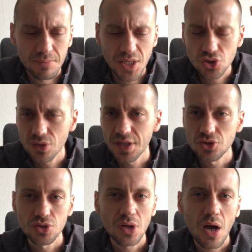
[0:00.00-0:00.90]
Make sure
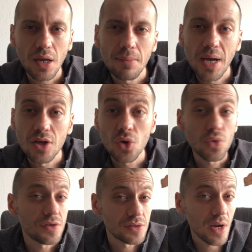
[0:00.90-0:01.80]
that you talk about
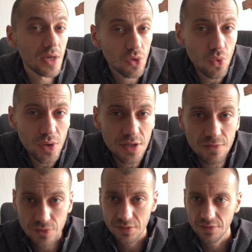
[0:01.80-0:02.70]
who's the target
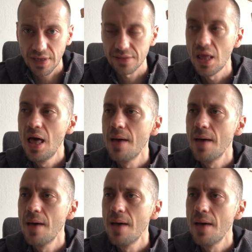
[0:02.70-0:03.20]
audience for this event.